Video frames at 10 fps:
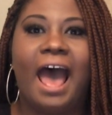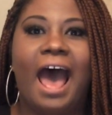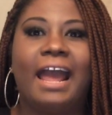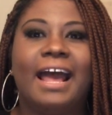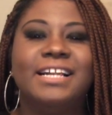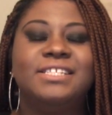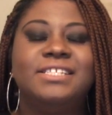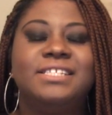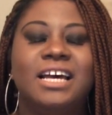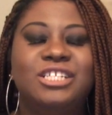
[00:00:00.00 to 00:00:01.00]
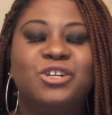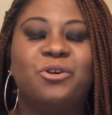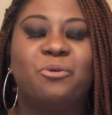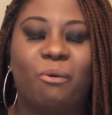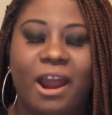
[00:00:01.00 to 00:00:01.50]
I got such a
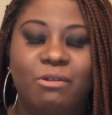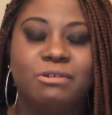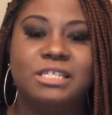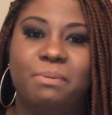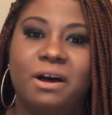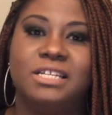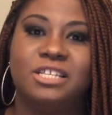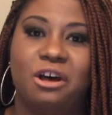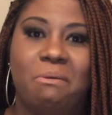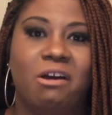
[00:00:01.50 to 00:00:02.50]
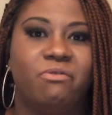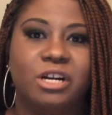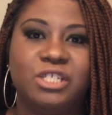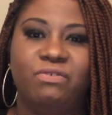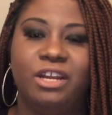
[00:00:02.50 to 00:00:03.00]
great response on my
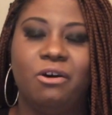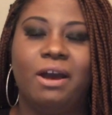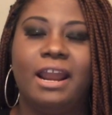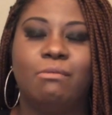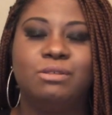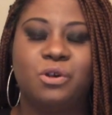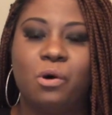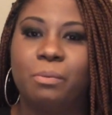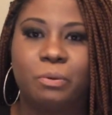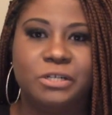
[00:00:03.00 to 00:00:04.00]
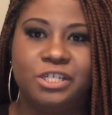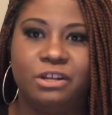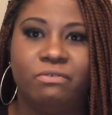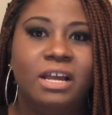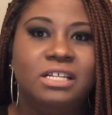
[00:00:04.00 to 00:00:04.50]
first video, and I'm so
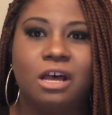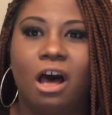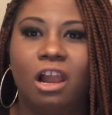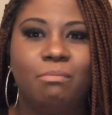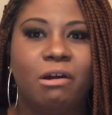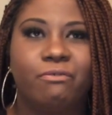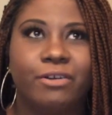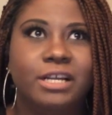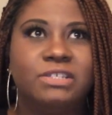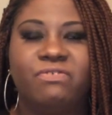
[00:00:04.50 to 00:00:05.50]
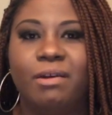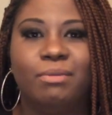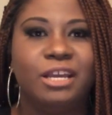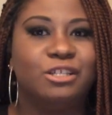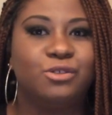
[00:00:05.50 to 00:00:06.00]
appreciative to all of my friends,
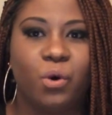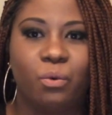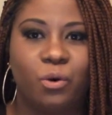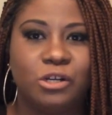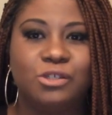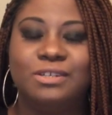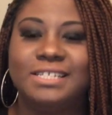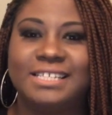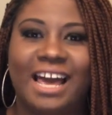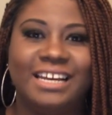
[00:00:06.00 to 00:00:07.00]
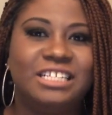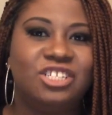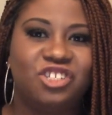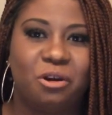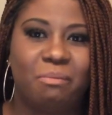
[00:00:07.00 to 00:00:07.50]
family, and sorors who decided to
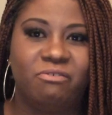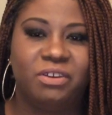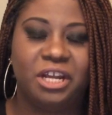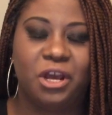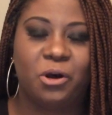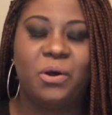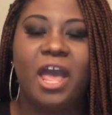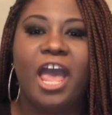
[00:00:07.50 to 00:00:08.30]
share my video.